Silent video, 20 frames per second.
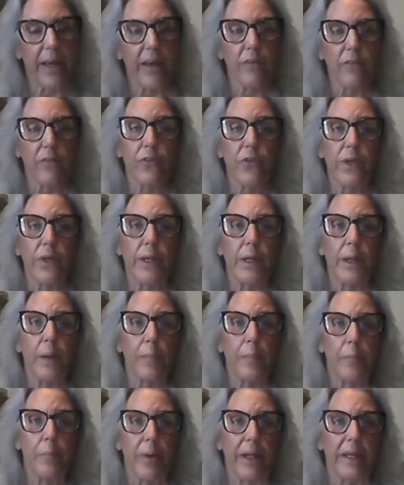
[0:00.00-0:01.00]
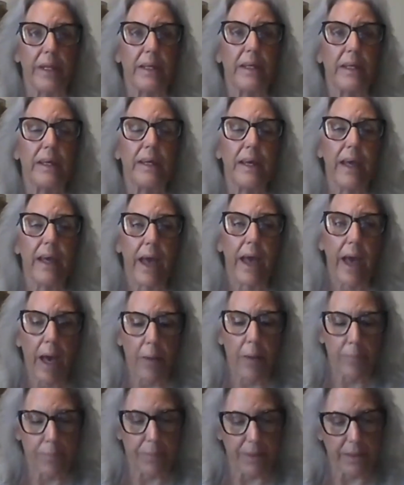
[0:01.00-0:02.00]
everybody
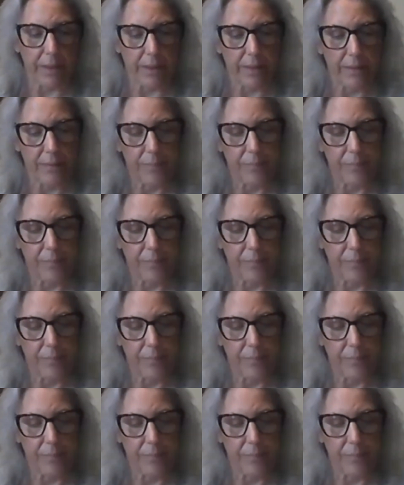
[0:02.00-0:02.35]
happy.